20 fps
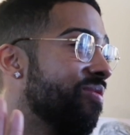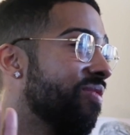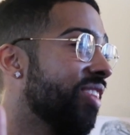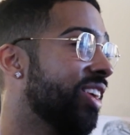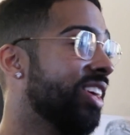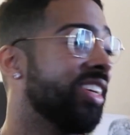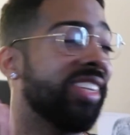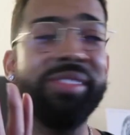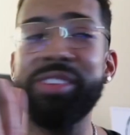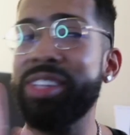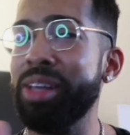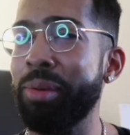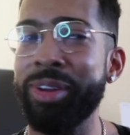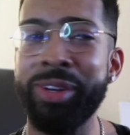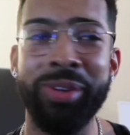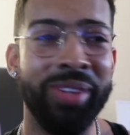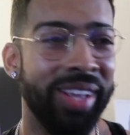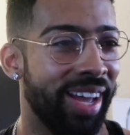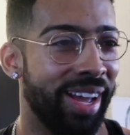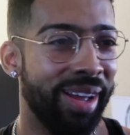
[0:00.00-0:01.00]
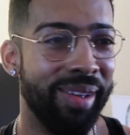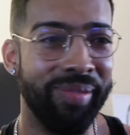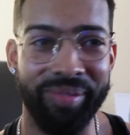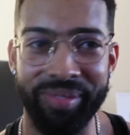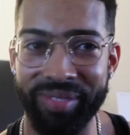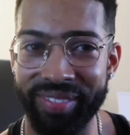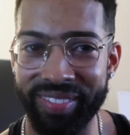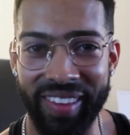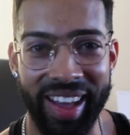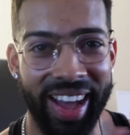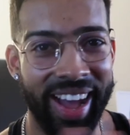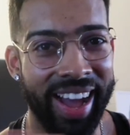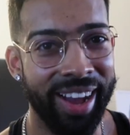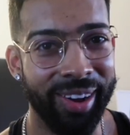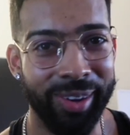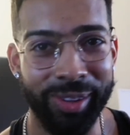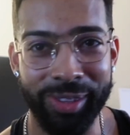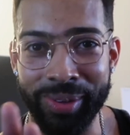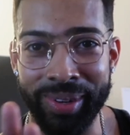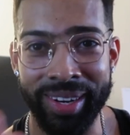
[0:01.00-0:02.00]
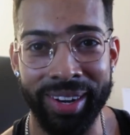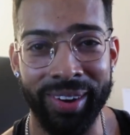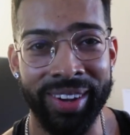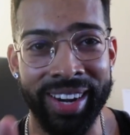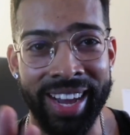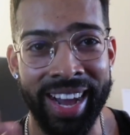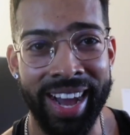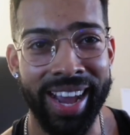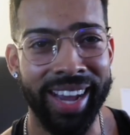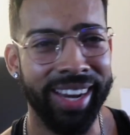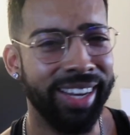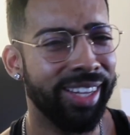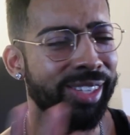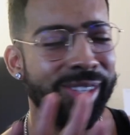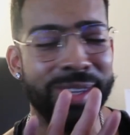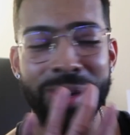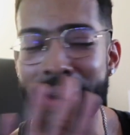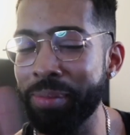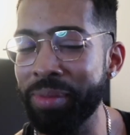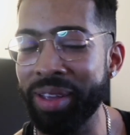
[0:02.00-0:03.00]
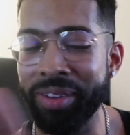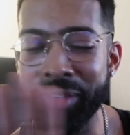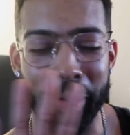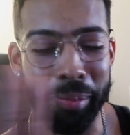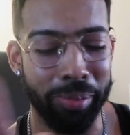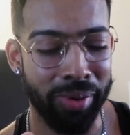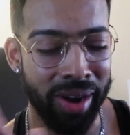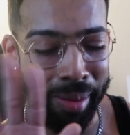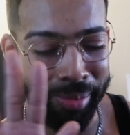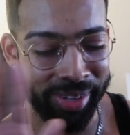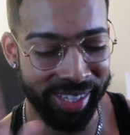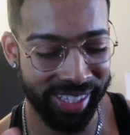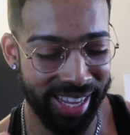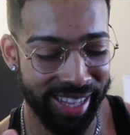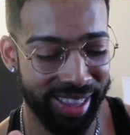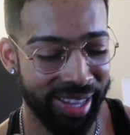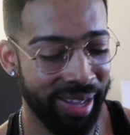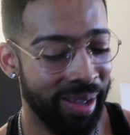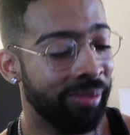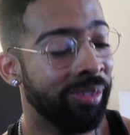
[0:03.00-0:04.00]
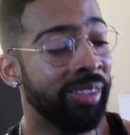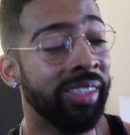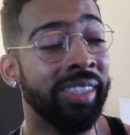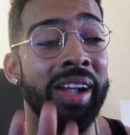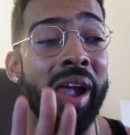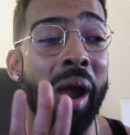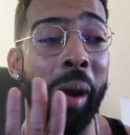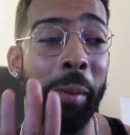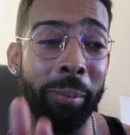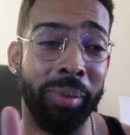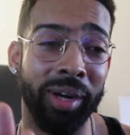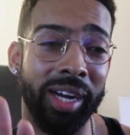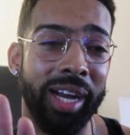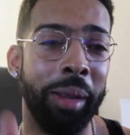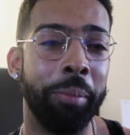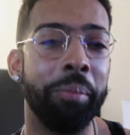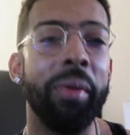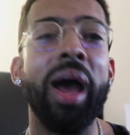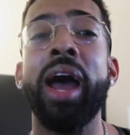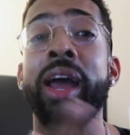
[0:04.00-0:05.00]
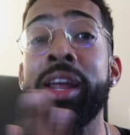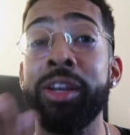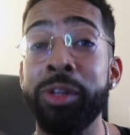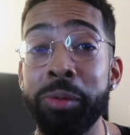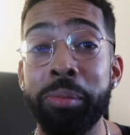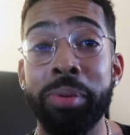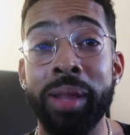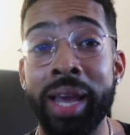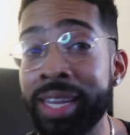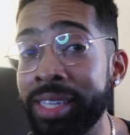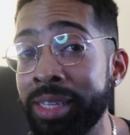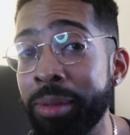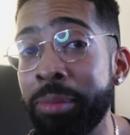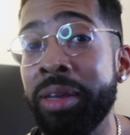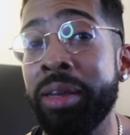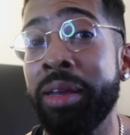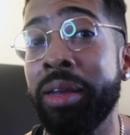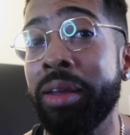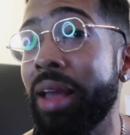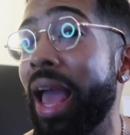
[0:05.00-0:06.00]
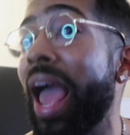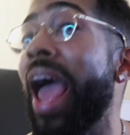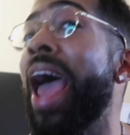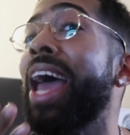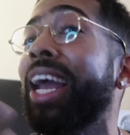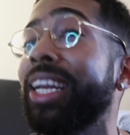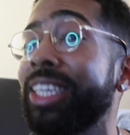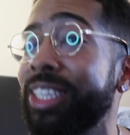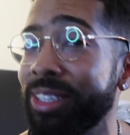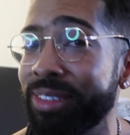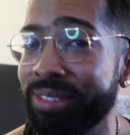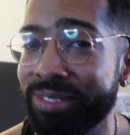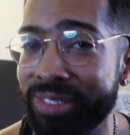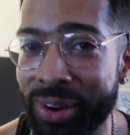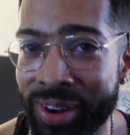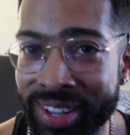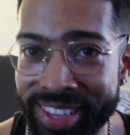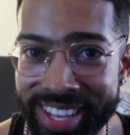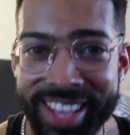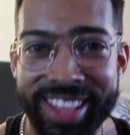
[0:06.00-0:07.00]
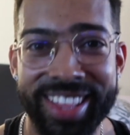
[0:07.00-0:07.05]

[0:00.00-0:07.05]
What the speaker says: because every time I do that, I go through on a hiatus, so I'm not even gonna promise nothing, but I do plan to be active on this